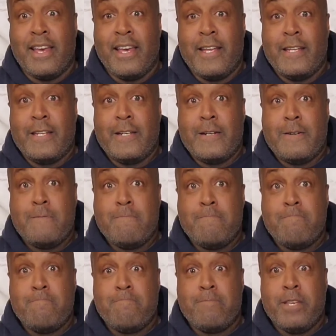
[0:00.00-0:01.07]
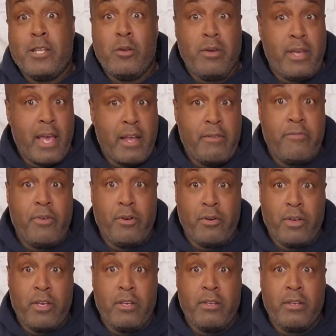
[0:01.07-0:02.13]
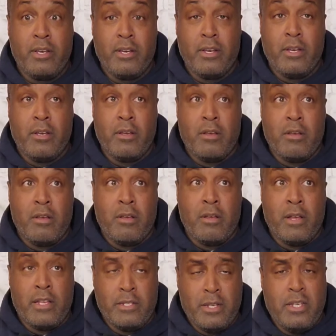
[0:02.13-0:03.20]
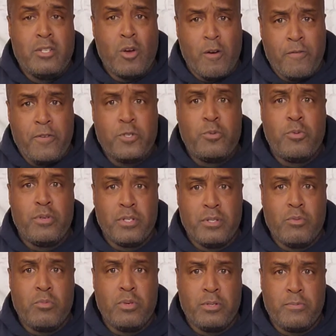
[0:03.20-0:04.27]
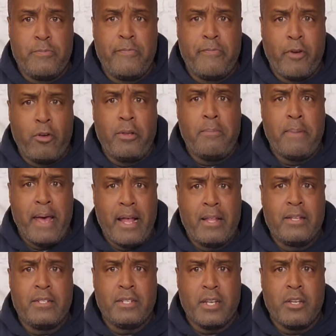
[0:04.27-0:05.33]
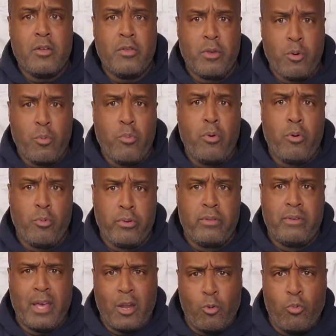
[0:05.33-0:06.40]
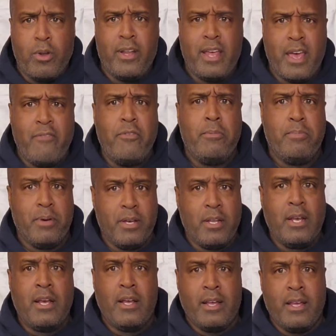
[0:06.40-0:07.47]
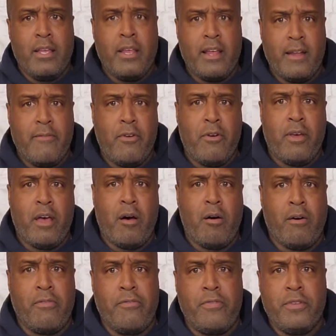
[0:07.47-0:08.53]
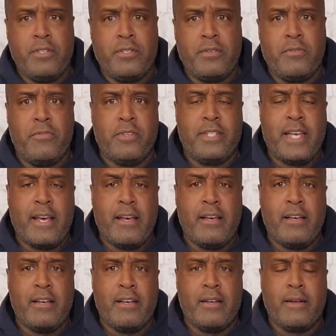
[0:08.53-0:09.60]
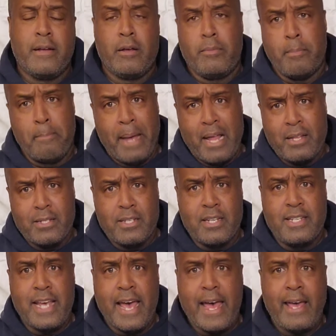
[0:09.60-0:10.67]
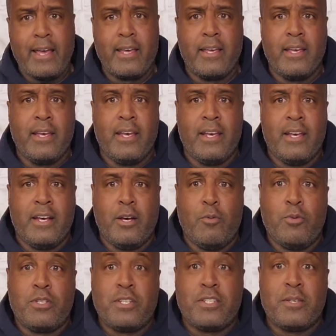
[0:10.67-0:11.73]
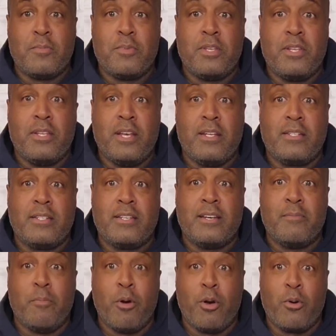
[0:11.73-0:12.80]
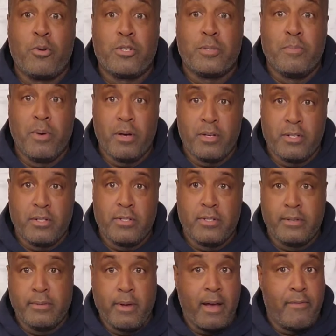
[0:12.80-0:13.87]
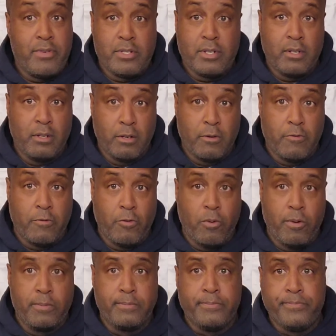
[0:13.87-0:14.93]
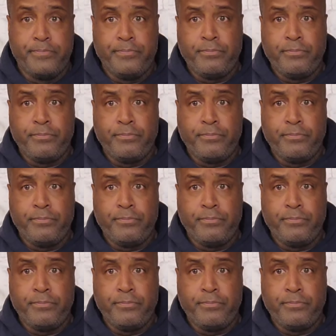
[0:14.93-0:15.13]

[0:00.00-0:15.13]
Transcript: and um, you know, he had a very his his offense was was fairly balanced. I know they were, were kind of run heavy, but you know, had a very offensive, att- uh, balanced attack, uh, which is something that uh, Mario Cristobal is obviously looking for.